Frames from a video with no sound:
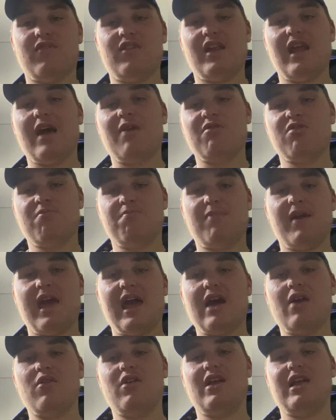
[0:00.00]
and how much
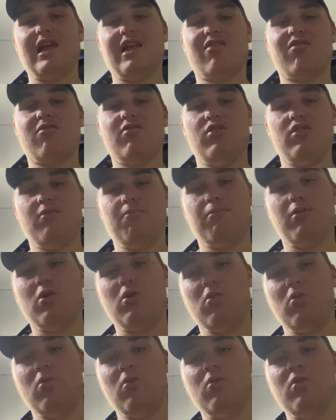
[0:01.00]
power he gets on the
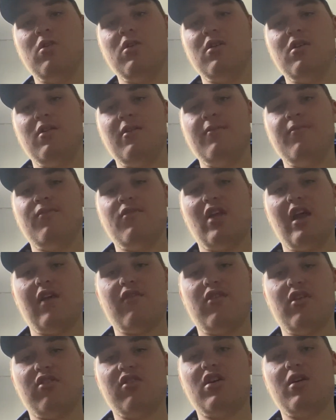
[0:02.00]
ball
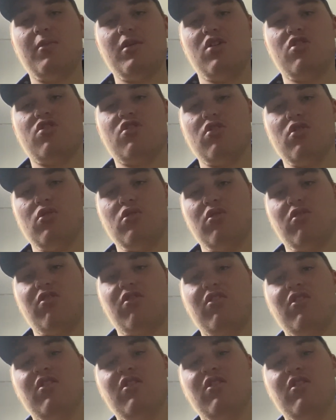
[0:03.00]
every time he shoots.